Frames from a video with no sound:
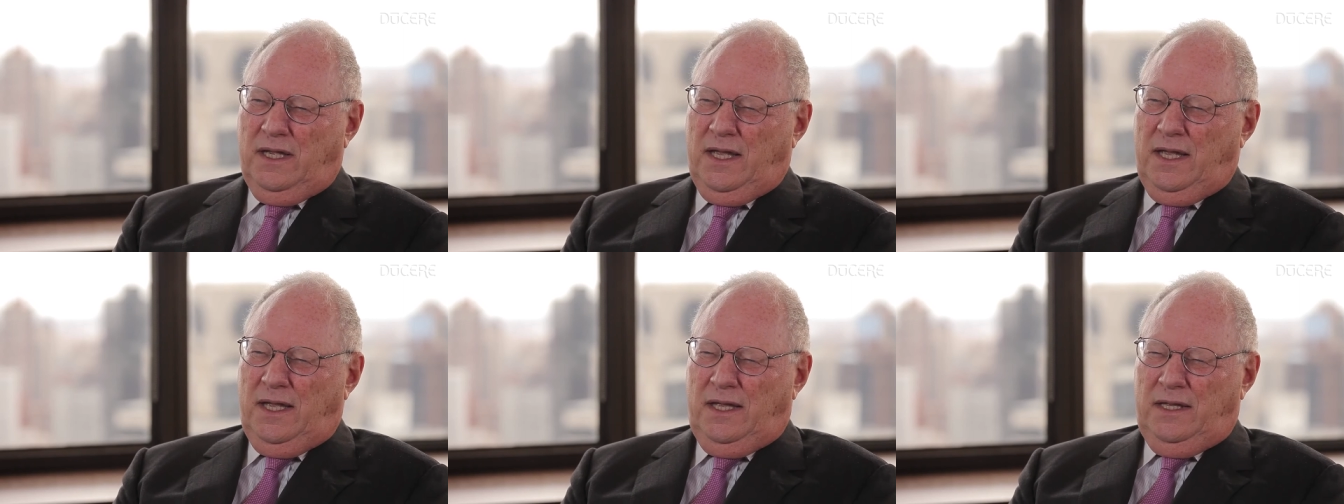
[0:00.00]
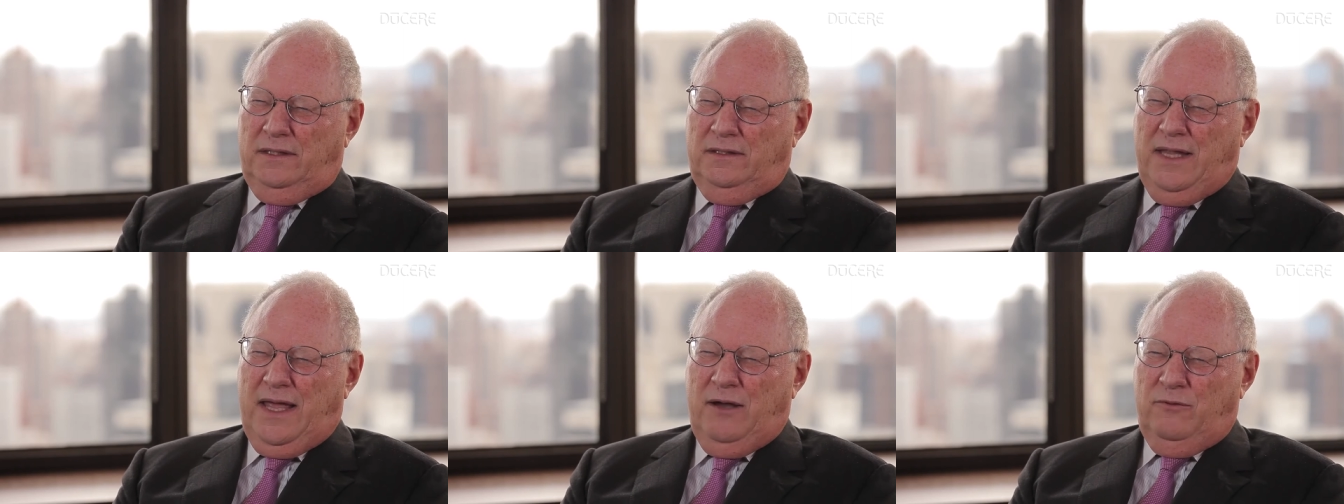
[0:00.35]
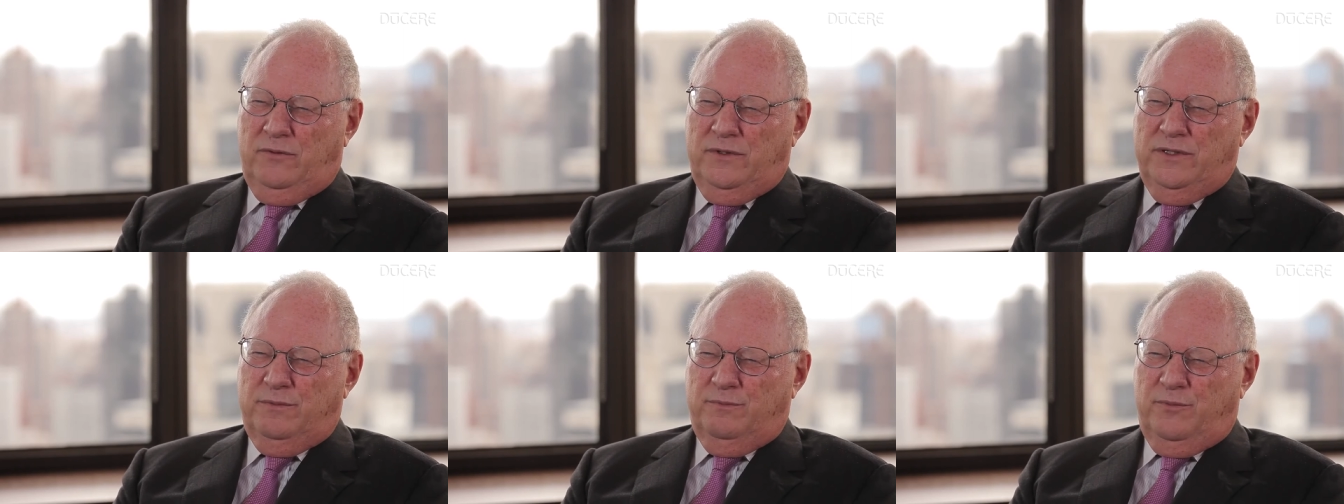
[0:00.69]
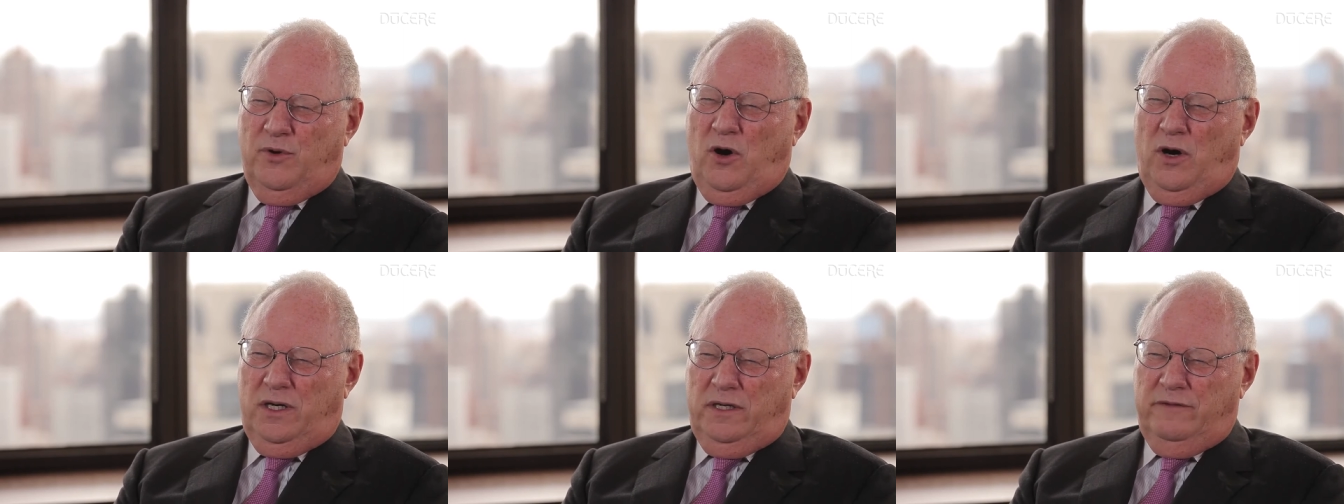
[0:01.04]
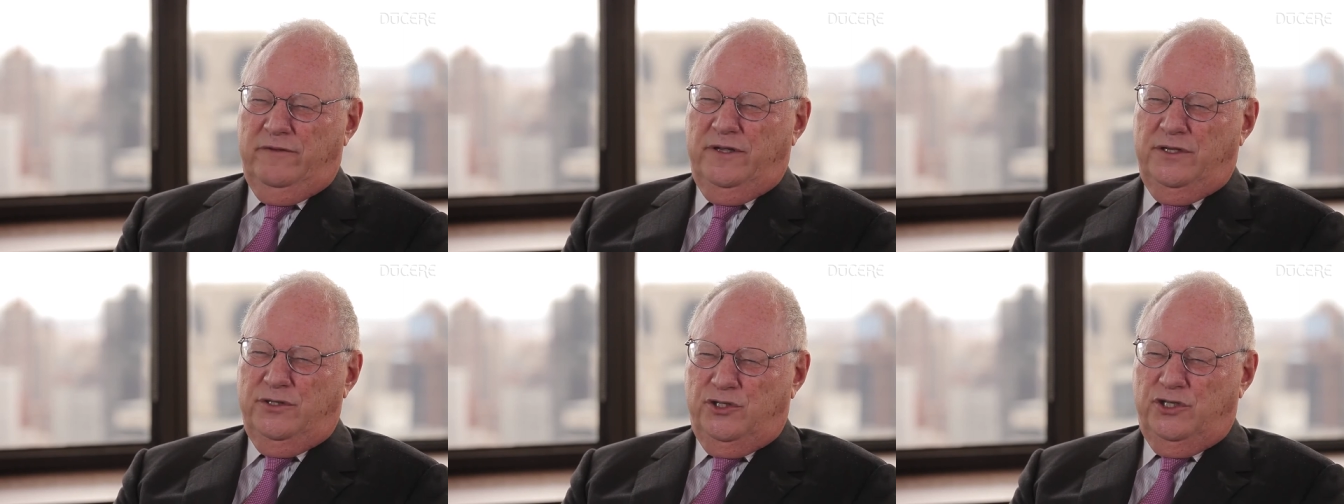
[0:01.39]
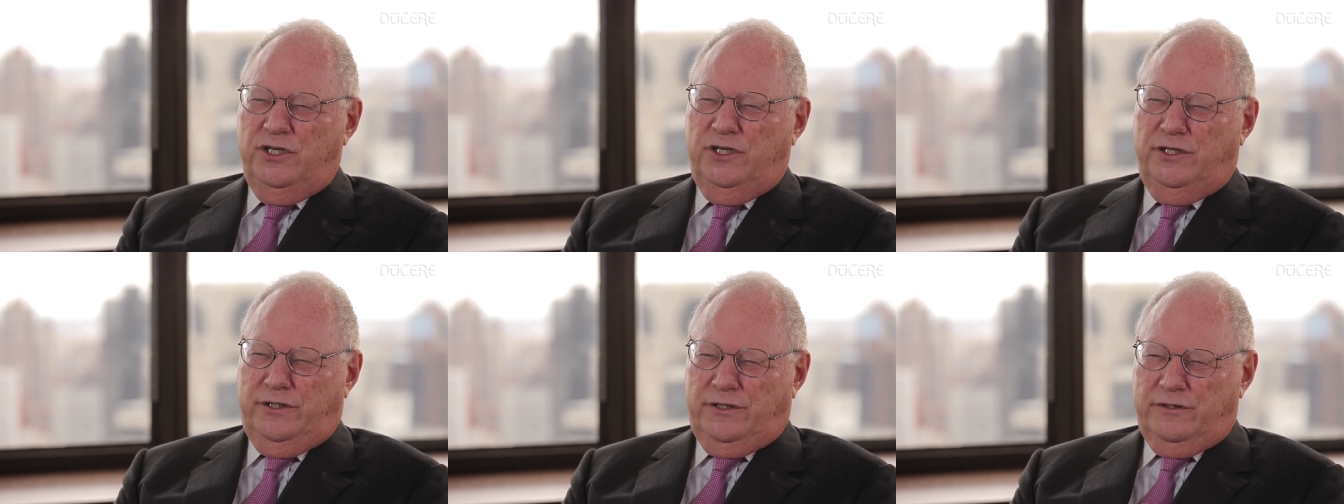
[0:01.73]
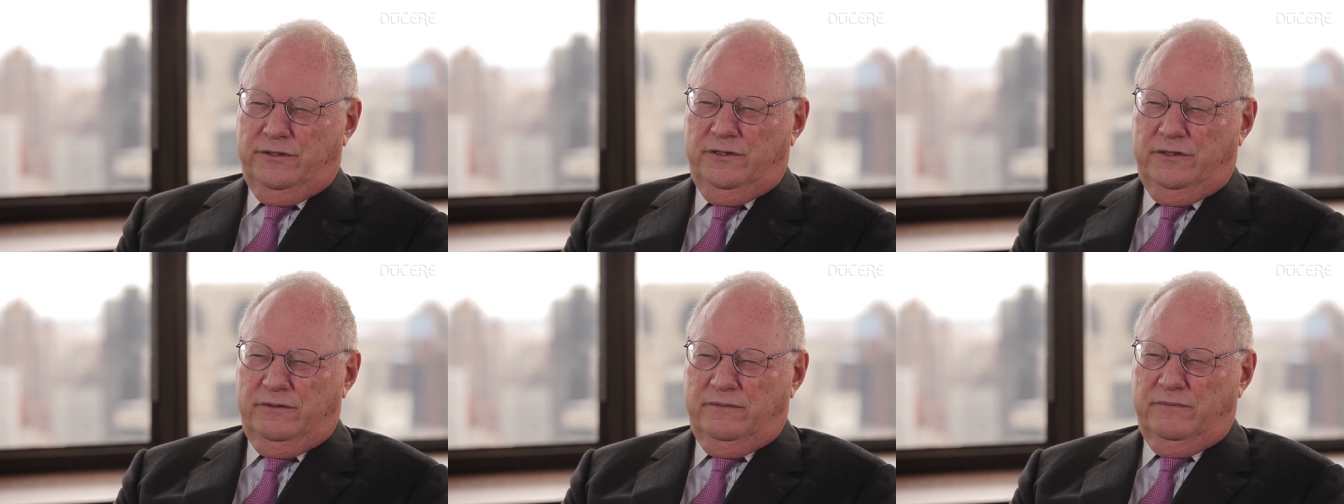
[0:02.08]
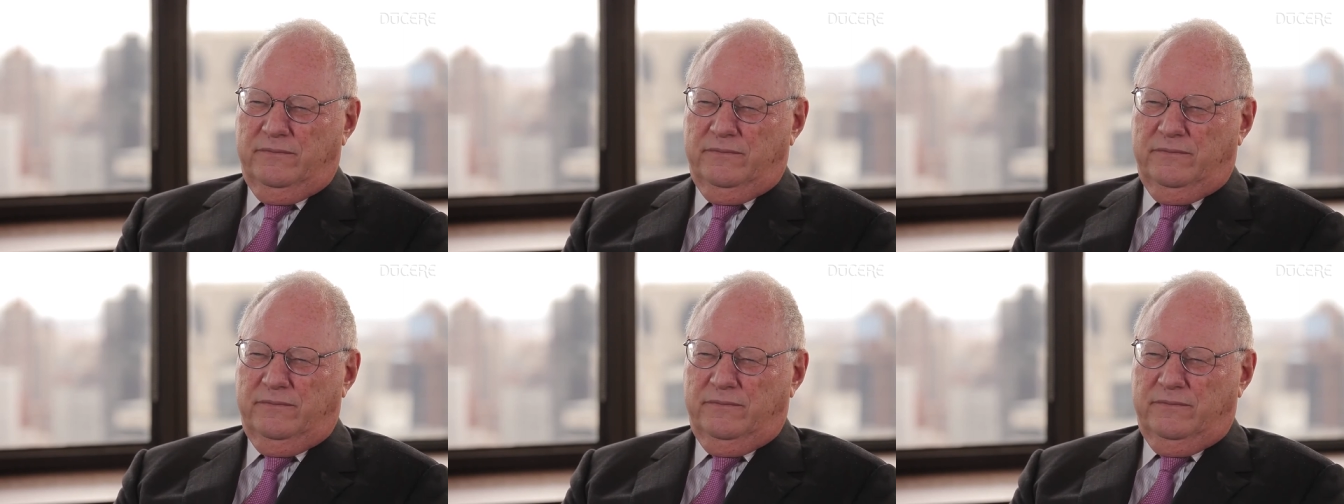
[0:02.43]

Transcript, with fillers: And that was part of his genius.